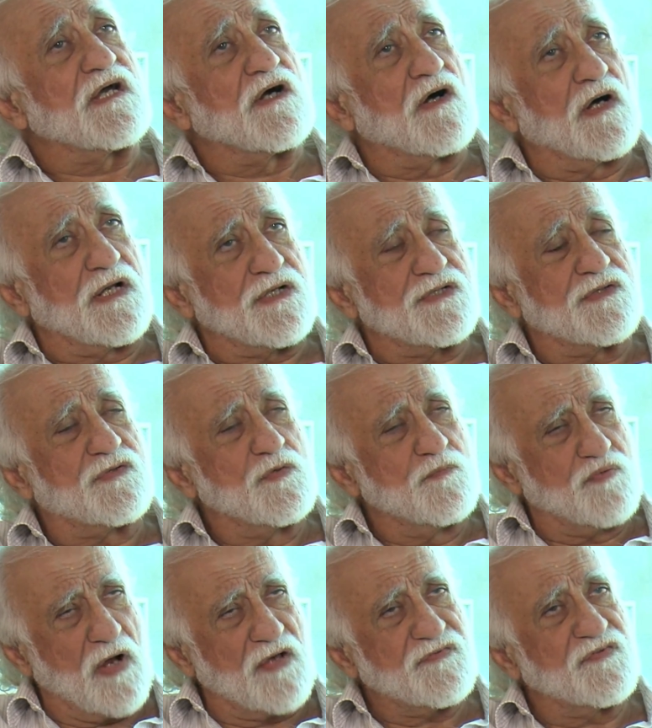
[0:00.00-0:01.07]
on it, 2
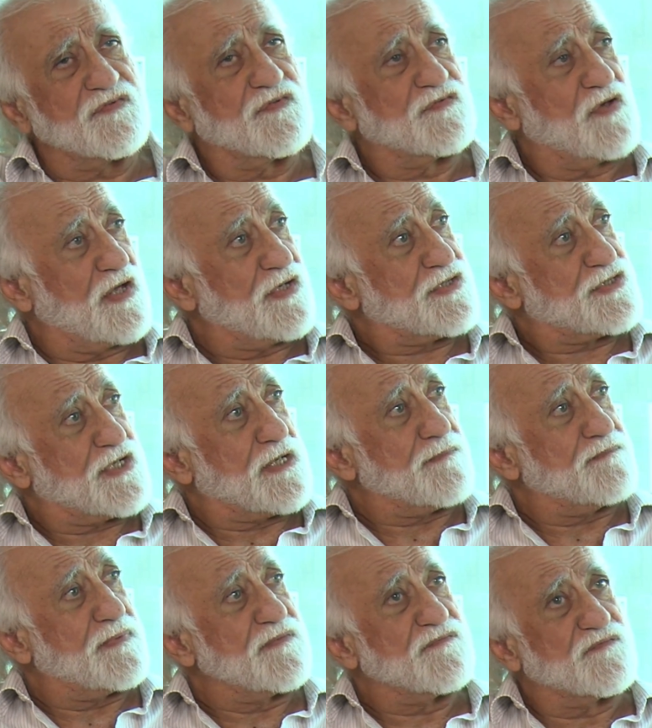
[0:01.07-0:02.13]
processors on a
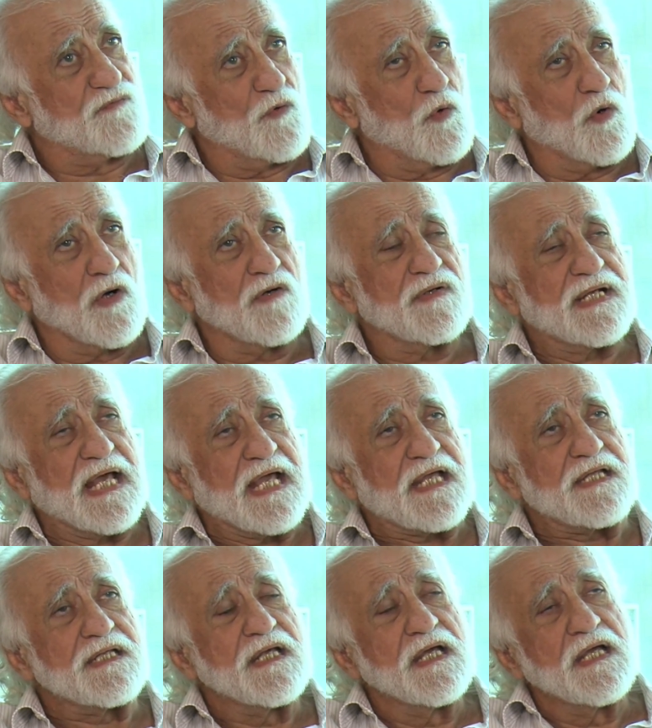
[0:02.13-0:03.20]
chip, and 4 and
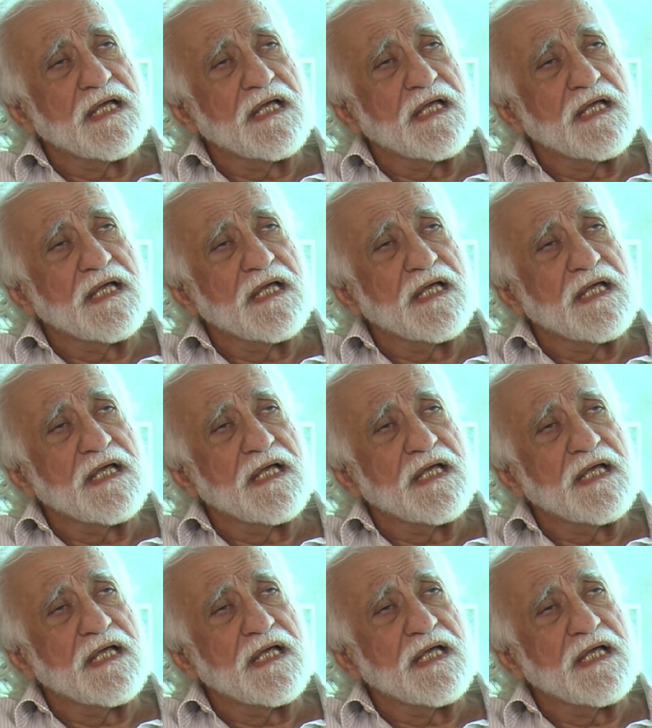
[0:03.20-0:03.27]
8.